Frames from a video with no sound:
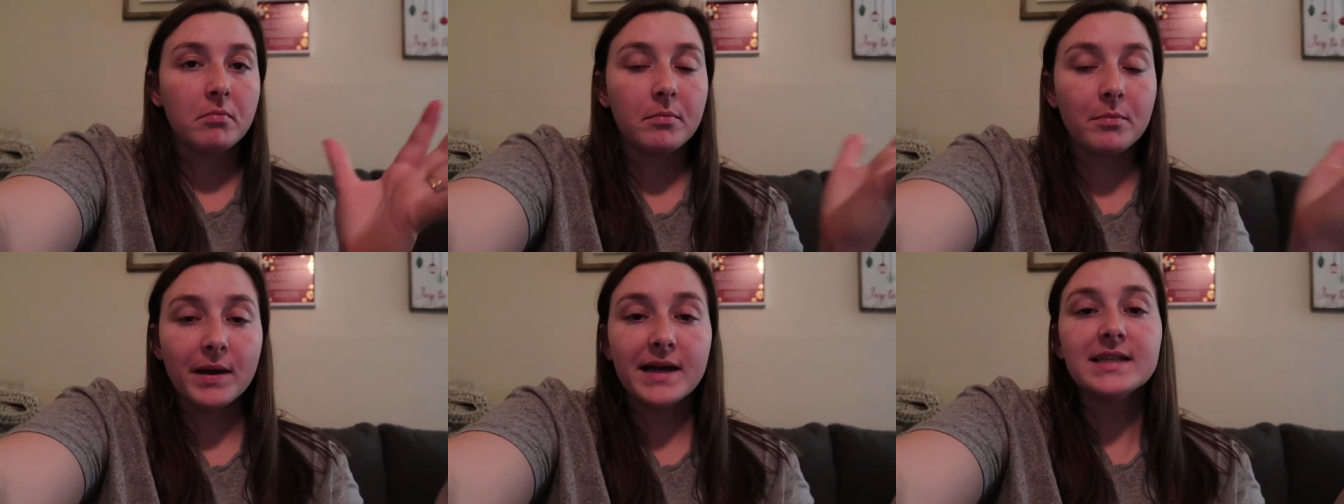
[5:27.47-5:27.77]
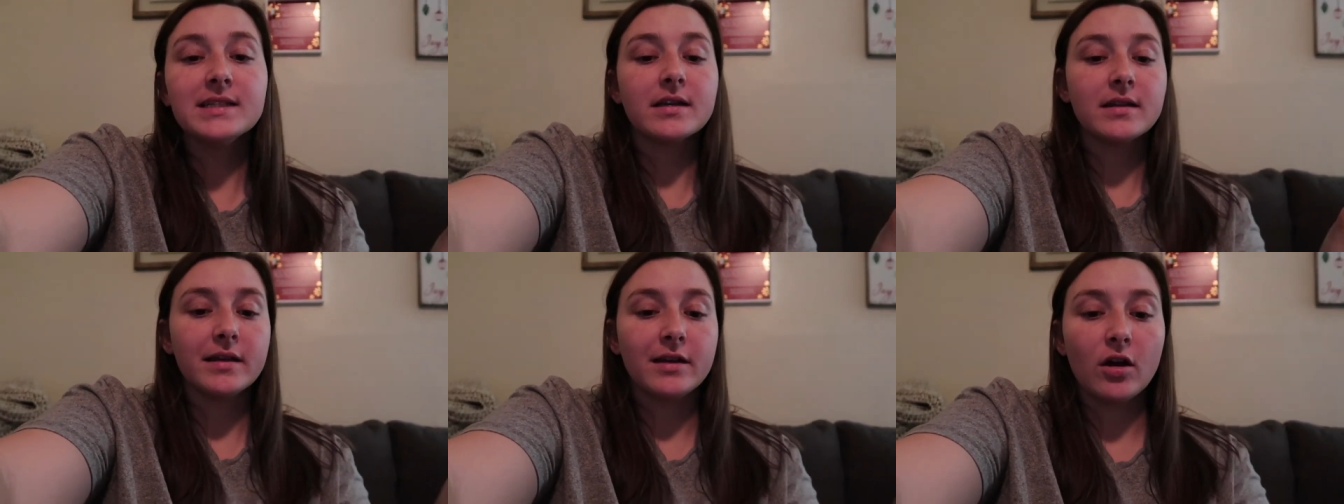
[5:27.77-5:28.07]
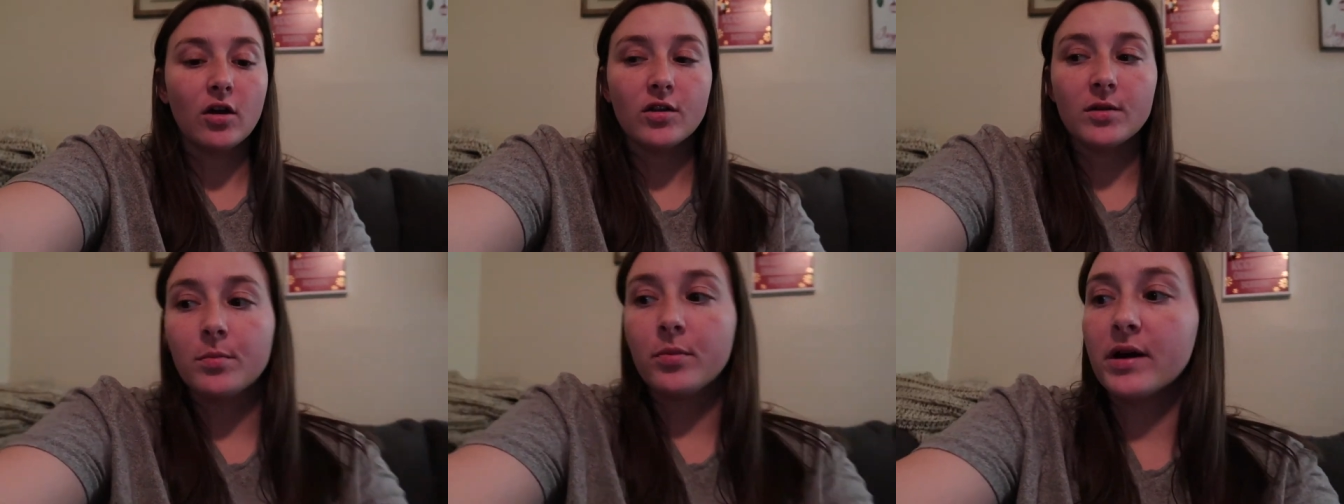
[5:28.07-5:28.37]
basically
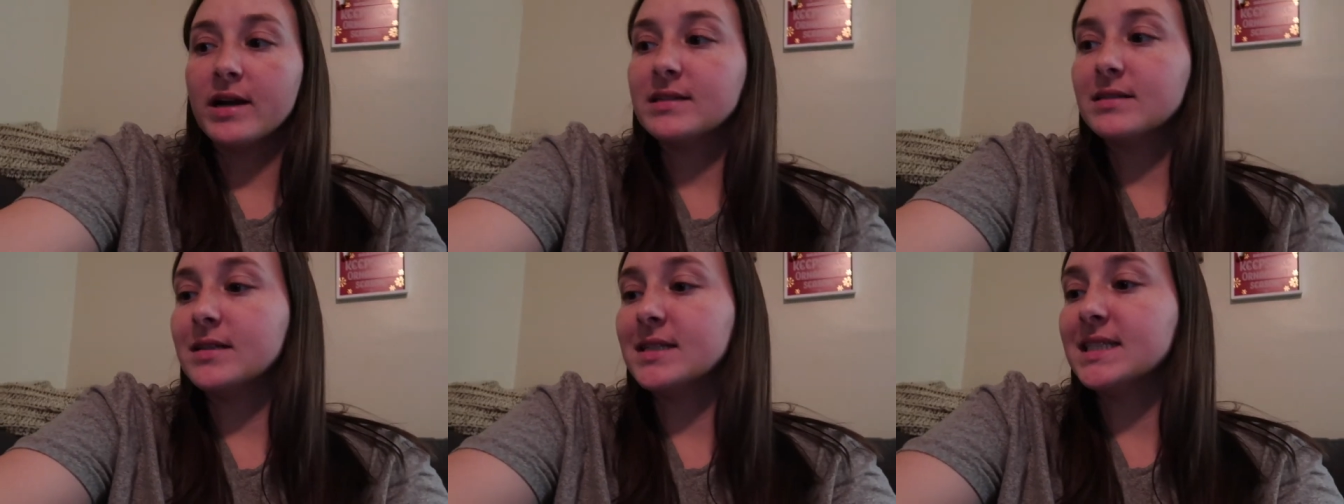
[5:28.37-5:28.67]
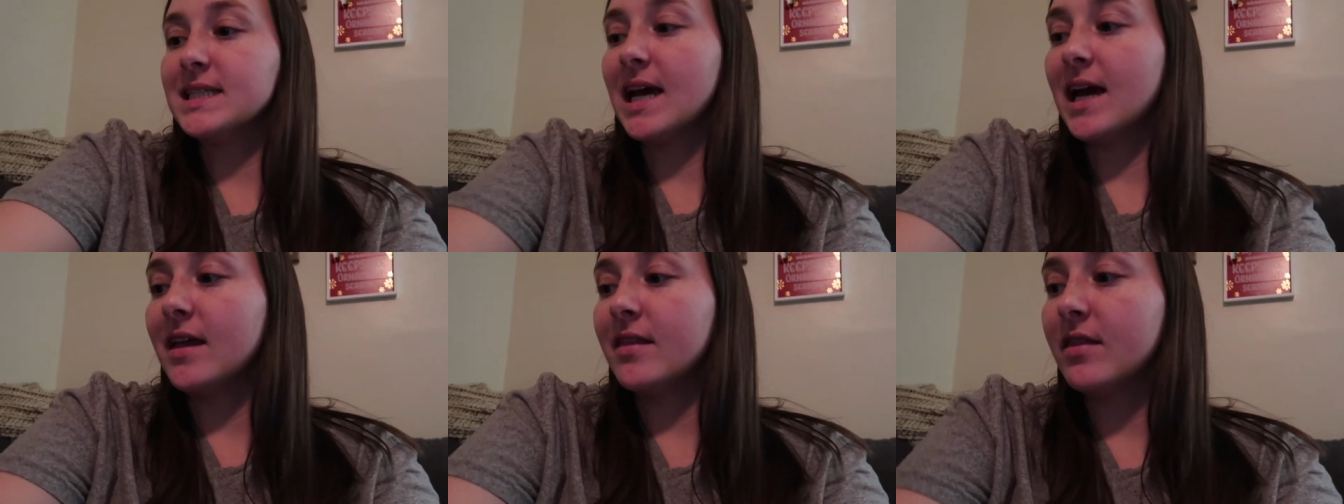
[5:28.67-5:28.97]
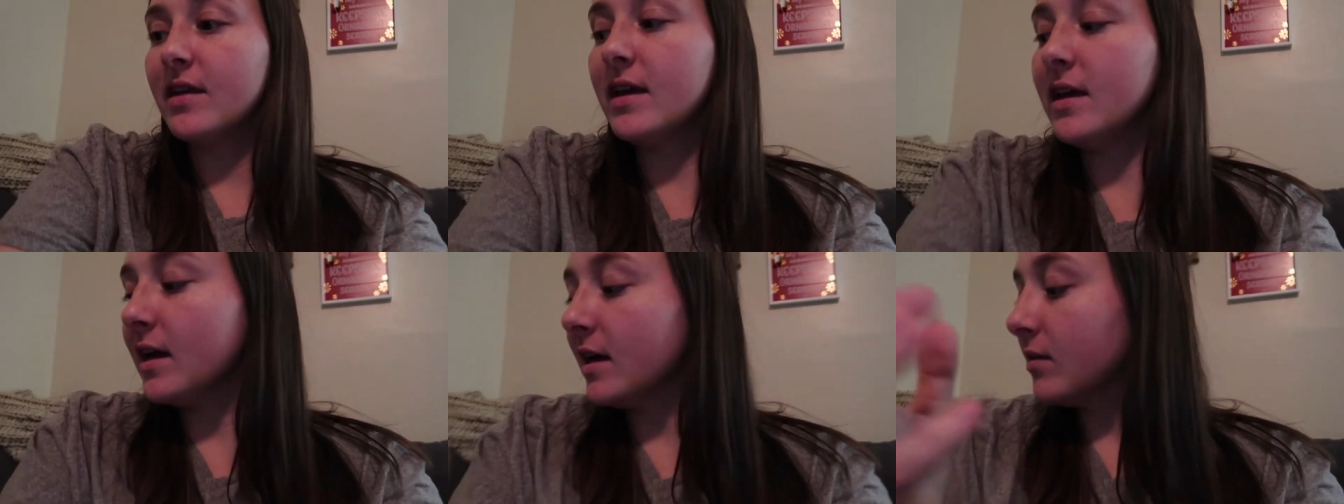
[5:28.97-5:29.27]
all the presents. I
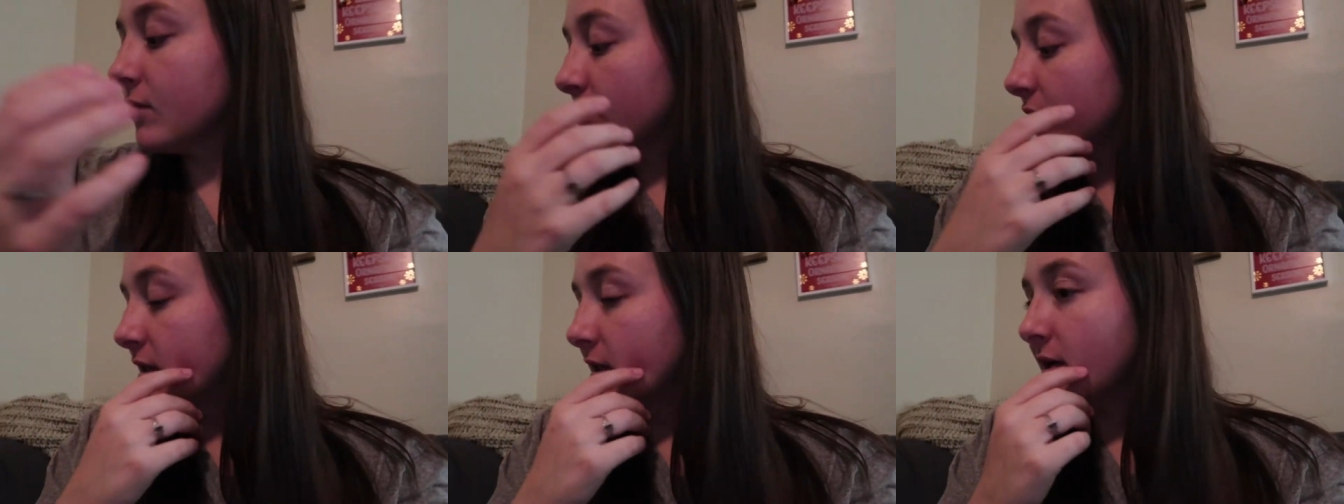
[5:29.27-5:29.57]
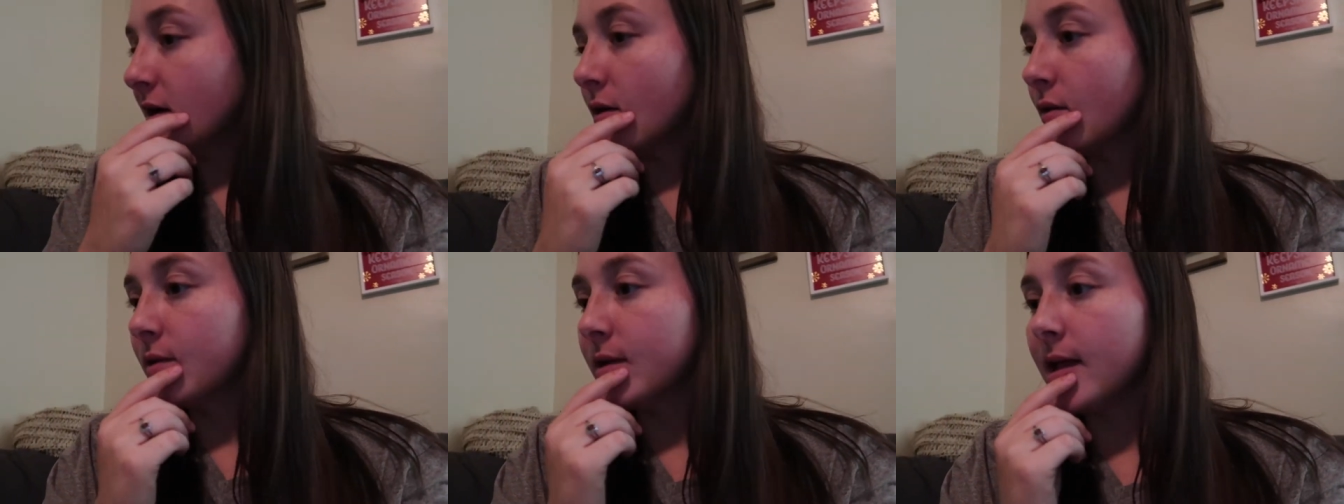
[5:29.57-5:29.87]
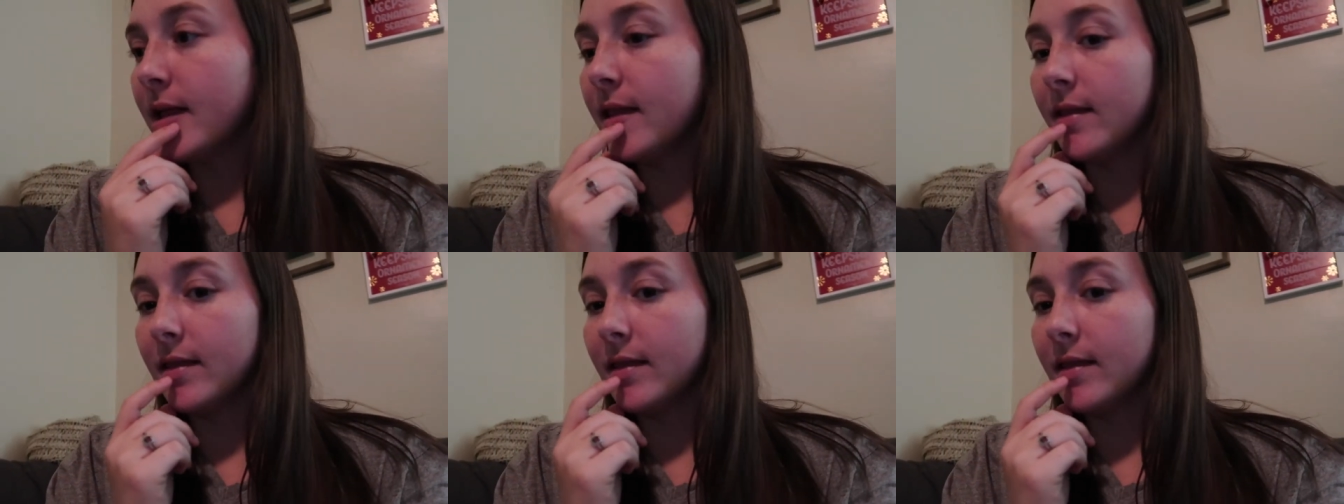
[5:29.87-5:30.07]
think I really only...